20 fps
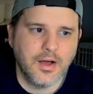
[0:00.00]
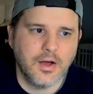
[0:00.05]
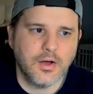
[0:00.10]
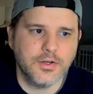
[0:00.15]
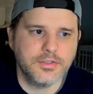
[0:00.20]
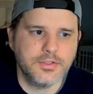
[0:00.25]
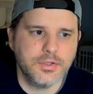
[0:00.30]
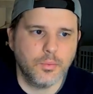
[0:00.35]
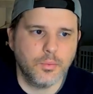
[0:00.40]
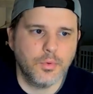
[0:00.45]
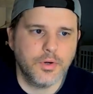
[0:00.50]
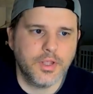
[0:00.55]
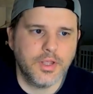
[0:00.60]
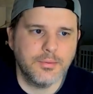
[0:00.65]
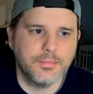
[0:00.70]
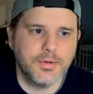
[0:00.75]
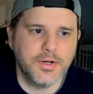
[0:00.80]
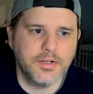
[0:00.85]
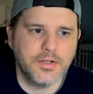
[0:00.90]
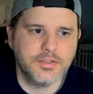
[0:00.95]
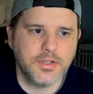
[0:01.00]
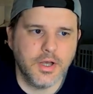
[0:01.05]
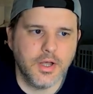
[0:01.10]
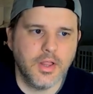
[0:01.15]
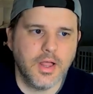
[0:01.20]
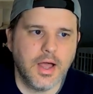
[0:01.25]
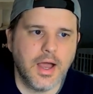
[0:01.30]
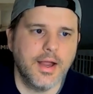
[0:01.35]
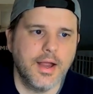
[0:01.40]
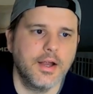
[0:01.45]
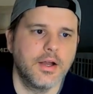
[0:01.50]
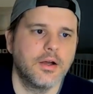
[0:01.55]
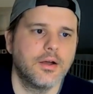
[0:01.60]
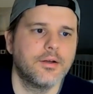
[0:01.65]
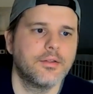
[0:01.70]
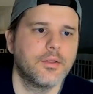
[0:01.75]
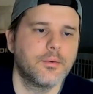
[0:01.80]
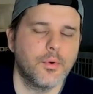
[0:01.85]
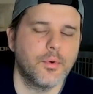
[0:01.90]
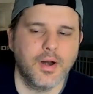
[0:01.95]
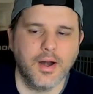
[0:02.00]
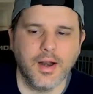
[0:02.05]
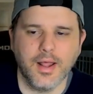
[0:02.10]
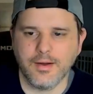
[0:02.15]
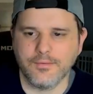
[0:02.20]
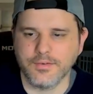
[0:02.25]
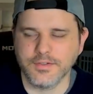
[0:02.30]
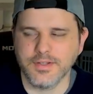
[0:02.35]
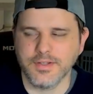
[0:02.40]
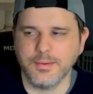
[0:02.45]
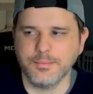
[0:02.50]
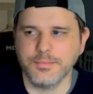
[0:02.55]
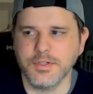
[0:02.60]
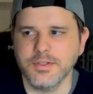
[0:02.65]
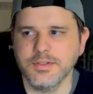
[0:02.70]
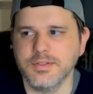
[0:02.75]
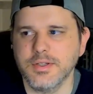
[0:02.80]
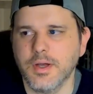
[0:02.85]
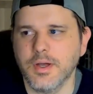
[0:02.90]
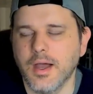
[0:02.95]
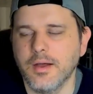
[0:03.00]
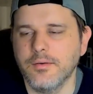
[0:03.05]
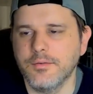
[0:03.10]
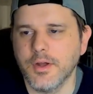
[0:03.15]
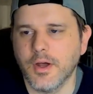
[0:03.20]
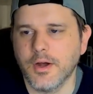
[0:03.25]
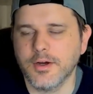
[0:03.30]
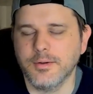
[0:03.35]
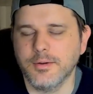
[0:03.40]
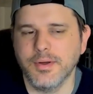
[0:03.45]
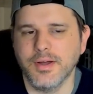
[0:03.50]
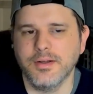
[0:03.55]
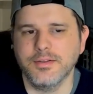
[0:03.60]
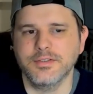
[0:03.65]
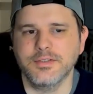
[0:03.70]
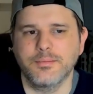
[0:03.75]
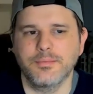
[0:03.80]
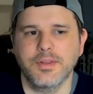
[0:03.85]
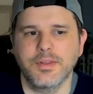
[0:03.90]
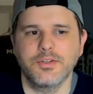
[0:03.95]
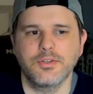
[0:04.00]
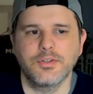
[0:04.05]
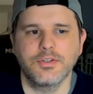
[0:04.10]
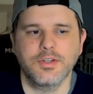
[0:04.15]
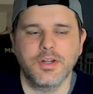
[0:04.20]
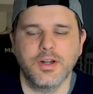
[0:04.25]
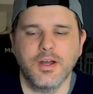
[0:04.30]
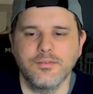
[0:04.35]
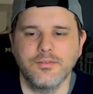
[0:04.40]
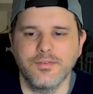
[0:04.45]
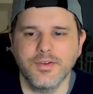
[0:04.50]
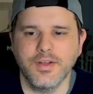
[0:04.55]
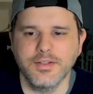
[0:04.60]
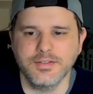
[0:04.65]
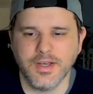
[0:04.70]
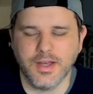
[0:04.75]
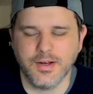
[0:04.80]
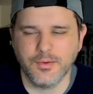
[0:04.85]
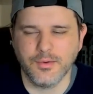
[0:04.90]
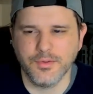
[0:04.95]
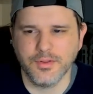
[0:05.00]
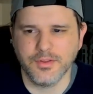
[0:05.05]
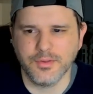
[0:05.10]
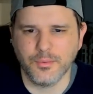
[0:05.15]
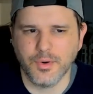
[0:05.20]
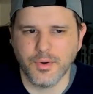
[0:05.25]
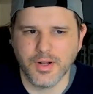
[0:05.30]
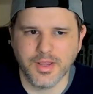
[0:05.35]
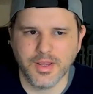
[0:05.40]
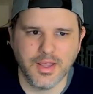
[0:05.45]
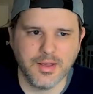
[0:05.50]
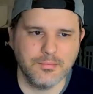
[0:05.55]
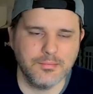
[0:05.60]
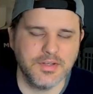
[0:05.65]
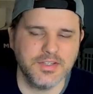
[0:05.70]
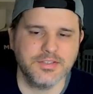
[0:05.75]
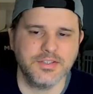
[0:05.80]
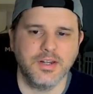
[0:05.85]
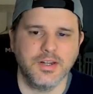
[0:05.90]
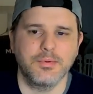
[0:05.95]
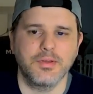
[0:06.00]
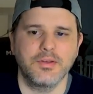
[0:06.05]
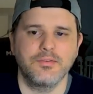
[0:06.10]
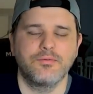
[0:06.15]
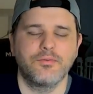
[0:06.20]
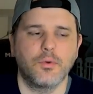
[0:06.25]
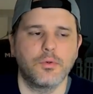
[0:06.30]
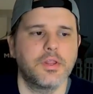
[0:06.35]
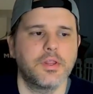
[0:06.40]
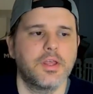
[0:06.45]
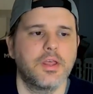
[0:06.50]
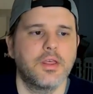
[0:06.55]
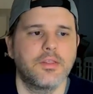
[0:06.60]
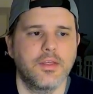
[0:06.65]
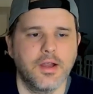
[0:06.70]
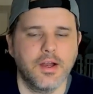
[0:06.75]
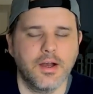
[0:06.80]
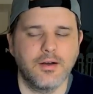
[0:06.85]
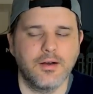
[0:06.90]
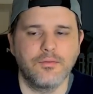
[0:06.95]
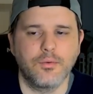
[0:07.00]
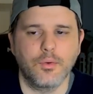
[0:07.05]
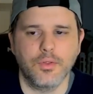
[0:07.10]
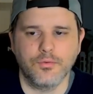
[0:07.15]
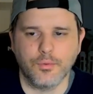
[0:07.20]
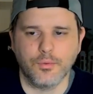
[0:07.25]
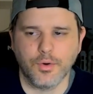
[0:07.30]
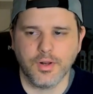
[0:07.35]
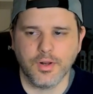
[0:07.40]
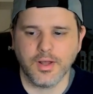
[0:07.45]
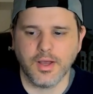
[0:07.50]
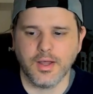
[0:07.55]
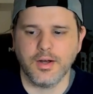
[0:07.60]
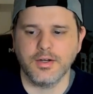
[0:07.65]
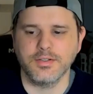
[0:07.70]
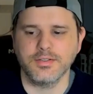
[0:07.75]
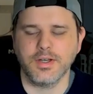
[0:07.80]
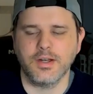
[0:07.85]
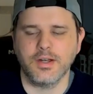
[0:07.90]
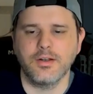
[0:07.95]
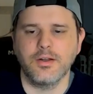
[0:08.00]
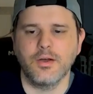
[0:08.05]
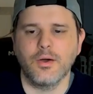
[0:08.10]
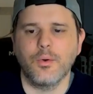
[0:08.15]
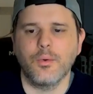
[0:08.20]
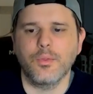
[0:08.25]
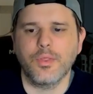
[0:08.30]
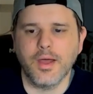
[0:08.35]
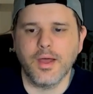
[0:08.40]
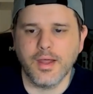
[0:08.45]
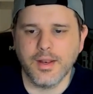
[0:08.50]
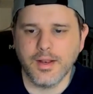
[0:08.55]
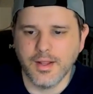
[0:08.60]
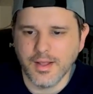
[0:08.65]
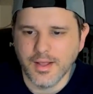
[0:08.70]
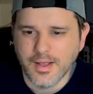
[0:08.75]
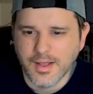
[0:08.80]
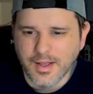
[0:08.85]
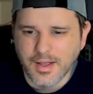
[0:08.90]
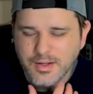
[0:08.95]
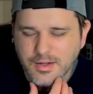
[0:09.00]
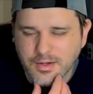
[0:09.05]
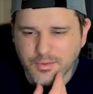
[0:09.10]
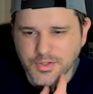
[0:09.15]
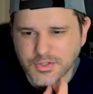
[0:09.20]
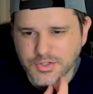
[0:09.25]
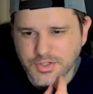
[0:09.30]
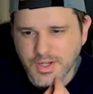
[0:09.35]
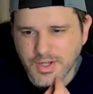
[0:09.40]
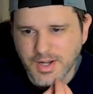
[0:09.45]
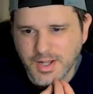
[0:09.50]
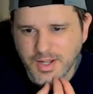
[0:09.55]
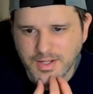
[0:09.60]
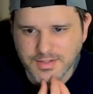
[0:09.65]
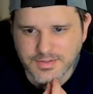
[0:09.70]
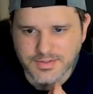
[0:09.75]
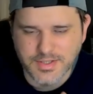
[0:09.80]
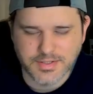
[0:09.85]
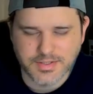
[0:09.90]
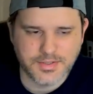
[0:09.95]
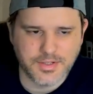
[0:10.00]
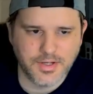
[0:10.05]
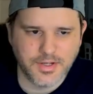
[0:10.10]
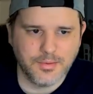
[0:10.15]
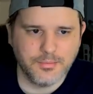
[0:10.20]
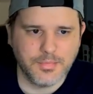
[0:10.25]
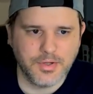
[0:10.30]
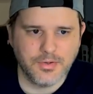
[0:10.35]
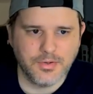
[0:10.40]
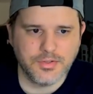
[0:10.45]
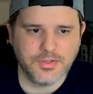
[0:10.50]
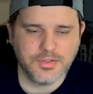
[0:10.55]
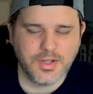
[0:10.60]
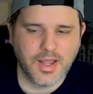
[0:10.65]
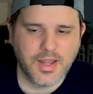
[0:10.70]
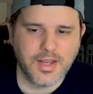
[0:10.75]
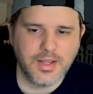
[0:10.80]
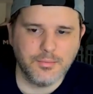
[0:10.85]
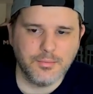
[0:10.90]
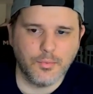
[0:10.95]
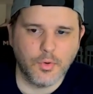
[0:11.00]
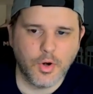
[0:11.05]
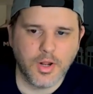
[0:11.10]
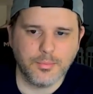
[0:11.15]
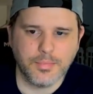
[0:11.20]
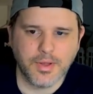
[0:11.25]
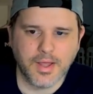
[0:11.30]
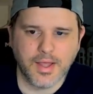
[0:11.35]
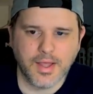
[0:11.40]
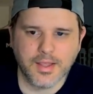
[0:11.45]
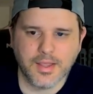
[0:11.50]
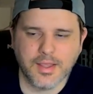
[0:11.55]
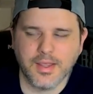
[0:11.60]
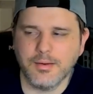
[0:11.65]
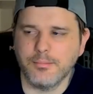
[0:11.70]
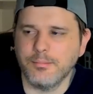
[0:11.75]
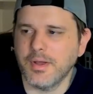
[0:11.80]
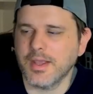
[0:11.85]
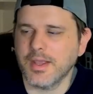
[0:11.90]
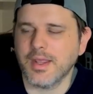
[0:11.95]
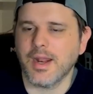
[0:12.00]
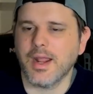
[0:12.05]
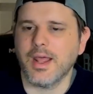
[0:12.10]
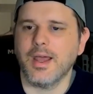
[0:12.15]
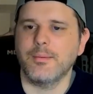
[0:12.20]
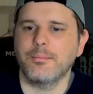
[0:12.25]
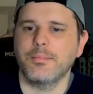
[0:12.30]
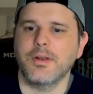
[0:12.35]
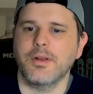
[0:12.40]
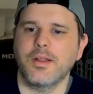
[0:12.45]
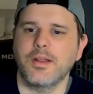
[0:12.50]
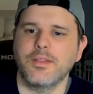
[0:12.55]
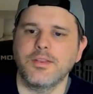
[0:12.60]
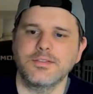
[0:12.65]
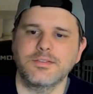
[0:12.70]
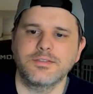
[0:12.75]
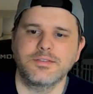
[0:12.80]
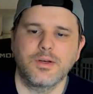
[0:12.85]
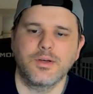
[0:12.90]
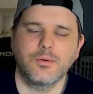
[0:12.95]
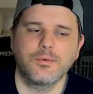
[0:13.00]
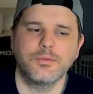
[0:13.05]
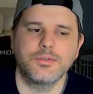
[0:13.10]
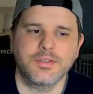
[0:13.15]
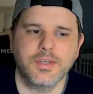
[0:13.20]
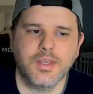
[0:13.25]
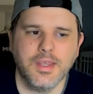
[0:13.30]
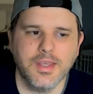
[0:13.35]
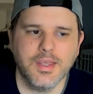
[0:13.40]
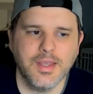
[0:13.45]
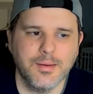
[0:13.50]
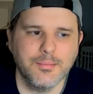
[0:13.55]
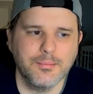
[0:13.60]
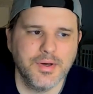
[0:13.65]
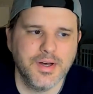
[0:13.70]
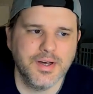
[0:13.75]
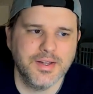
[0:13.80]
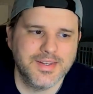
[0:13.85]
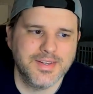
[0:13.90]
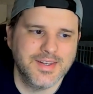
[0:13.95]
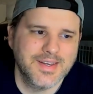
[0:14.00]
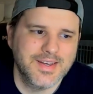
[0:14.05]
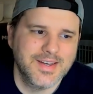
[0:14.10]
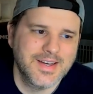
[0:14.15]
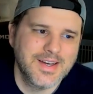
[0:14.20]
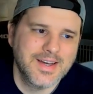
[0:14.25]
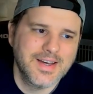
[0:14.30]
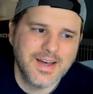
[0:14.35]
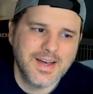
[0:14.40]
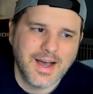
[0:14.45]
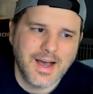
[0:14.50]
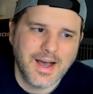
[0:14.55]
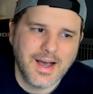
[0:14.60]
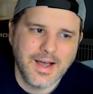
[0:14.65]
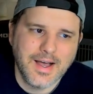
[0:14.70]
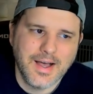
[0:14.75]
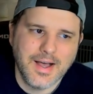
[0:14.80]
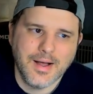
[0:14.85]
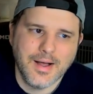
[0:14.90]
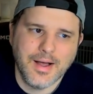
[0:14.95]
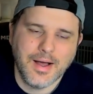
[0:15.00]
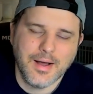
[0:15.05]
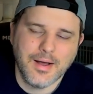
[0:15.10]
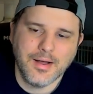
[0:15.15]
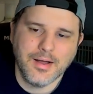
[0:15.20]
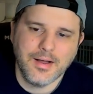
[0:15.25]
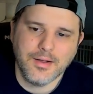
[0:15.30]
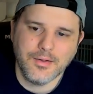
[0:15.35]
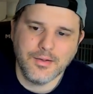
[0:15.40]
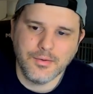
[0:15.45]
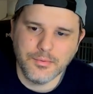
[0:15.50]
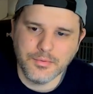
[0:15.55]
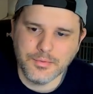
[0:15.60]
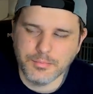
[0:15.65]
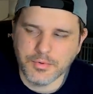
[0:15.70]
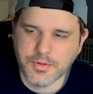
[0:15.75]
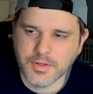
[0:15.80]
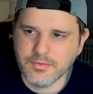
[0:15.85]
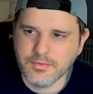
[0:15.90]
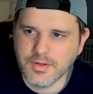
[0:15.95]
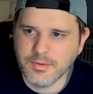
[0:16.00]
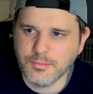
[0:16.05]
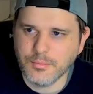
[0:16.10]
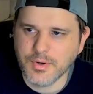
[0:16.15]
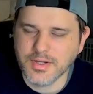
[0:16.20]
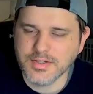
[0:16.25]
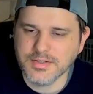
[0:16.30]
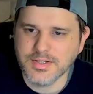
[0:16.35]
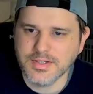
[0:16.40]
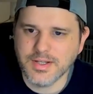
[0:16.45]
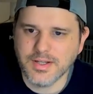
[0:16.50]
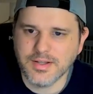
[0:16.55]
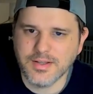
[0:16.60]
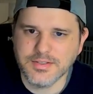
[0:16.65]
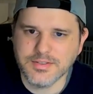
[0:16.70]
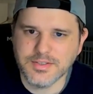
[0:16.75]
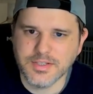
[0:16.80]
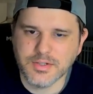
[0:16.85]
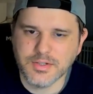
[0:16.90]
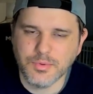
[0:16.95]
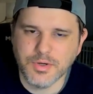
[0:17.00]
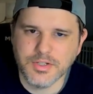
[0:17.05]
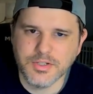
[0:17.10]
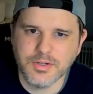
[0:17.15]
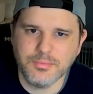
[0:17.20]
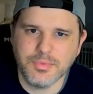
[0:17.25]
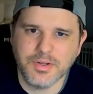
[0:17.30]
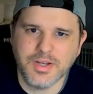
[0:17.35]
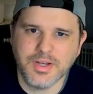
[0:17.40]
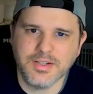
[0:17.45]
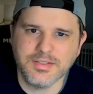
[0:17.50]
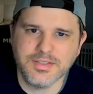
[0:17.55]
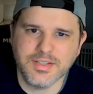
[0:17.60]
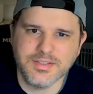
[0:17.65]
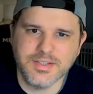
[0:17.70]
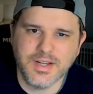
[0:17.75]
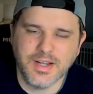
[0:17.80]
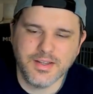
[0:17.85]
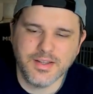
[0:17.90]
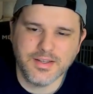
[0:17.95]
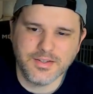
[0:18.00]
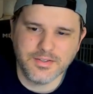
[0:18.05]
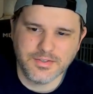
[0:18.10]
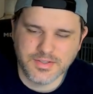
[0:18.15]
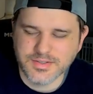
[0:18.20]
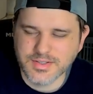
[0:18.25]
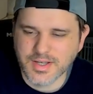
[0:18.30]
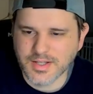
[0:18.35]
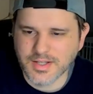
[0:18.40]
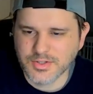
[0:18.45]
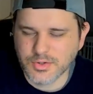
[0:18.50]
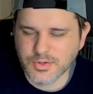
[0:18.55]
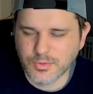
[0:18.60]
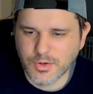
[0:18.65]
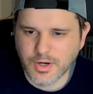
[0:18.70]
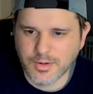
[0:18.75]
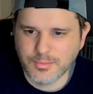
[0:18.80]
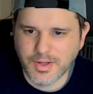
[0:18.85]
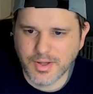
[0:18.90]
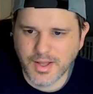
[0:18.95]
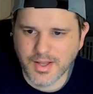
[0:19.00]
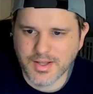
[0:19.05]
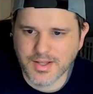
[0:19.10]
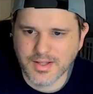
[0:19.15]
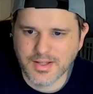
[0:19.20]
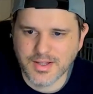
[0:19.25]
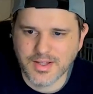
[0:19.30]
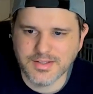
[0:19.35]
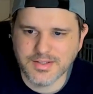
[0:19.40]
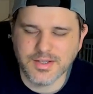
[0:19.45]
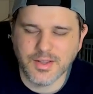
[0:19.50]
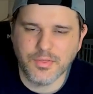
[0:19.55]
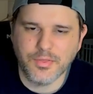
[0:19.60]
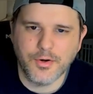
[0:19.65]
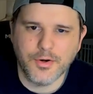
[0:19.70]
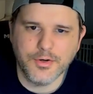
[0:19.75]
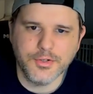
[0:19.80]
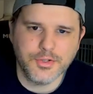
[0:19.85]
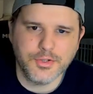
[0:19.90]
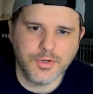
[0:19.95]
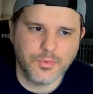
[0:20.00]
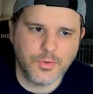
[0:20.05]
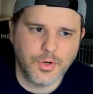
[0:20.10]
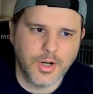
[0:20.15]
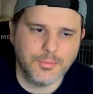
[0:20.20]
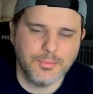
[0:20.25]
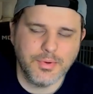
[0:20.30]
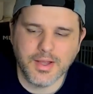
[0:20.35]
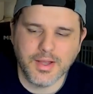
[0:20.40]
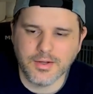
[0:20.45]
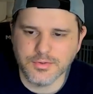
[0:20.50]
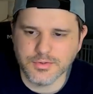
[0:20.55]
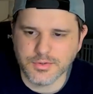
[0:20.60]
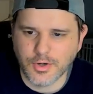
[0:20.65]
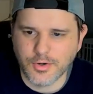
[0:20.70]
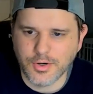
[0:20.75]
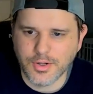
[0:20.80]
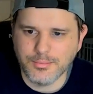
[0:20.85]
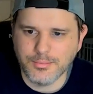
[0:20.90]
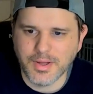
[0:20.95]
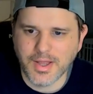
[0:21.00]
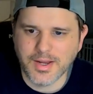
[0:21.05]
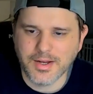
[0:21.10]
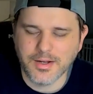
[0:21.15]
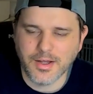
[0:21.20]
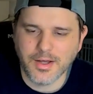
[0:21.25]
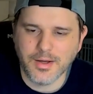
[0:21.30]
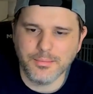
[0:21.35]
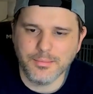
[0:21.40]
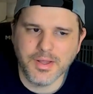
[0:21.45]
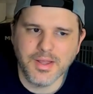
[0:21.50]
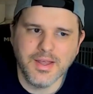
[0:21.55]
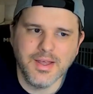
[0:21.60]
Also, Ricky Pearsall, higher than 1.5 receptions. I've talked about some of the injuries on offense. I don't think the running game is going to be fully there for the 49ers. I know that, the Shanahan system, just any running back can make it happen in this zone scheme, but I'll believe it when I see it in this situation, because it's not like there's a second-string running back. It's a third-string running back who's already banged up.